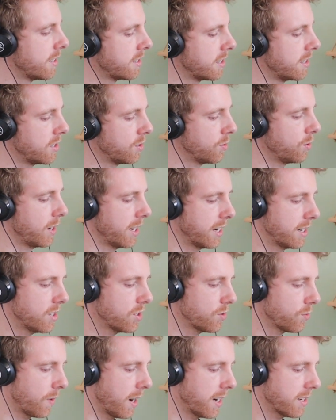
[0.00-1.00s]
since it will
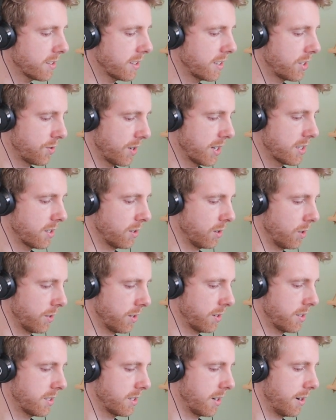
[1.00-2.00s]
indirectly address a lot
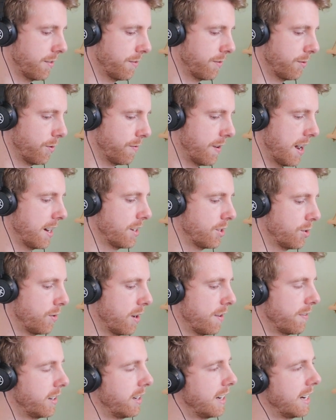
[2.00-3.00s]
of the stuff without you
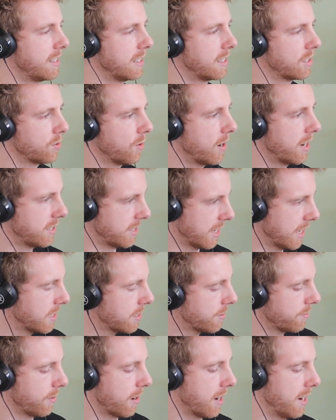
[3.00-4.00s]
even needing to
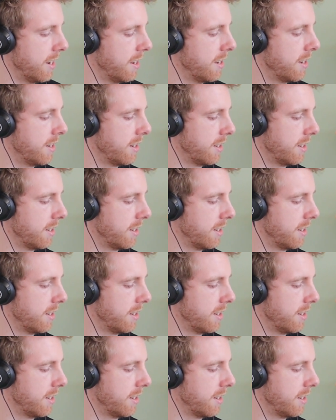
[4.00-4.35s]
identify